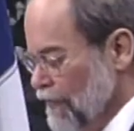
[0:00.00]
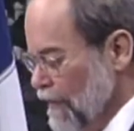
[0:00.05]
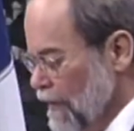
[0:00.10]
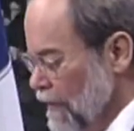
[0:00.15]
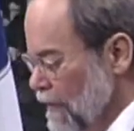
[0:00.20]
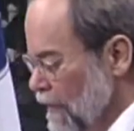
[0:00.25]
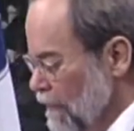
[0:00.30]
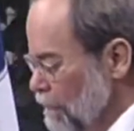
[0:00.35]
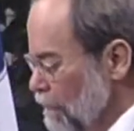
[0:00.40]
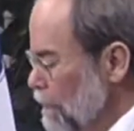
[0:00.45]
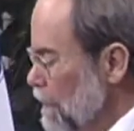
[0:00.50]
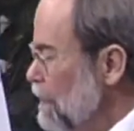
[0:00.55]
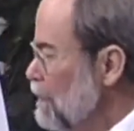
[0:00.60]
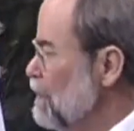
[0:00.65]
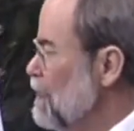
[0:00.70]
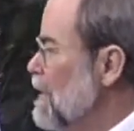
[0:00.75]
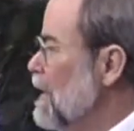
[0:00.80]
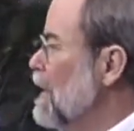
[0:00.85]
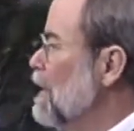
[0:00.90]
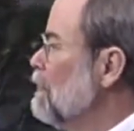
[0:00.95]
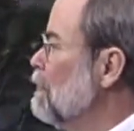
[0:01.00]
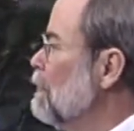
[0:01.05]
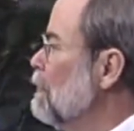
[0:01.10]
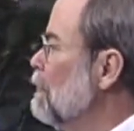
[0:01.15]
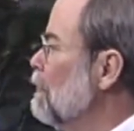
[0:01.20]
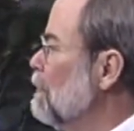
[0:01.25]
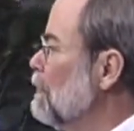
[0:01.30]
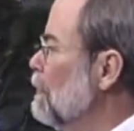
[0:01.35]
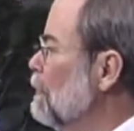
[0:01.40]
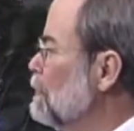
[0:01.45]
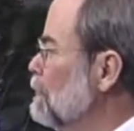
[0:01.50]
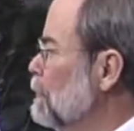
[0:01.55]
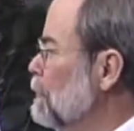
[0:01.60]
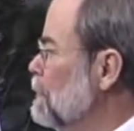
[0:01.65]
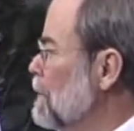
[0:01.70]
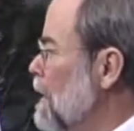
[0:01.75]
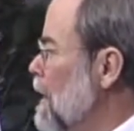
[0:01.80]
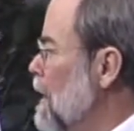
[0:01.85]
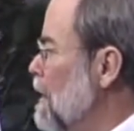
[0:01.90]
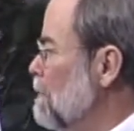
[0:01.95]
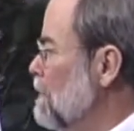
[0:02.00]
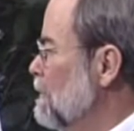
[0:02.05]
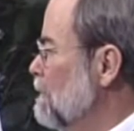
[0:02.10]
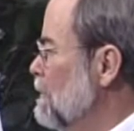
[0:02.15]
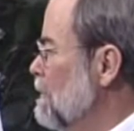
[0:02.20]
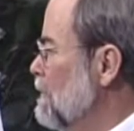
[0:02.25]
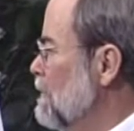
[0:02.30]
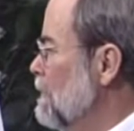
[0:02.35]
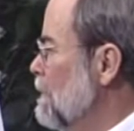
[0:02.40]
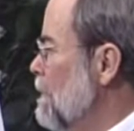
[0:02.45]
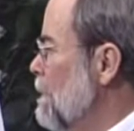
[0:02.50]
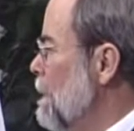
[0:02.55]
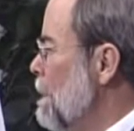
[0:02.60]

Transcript: think government is the answer to social problems.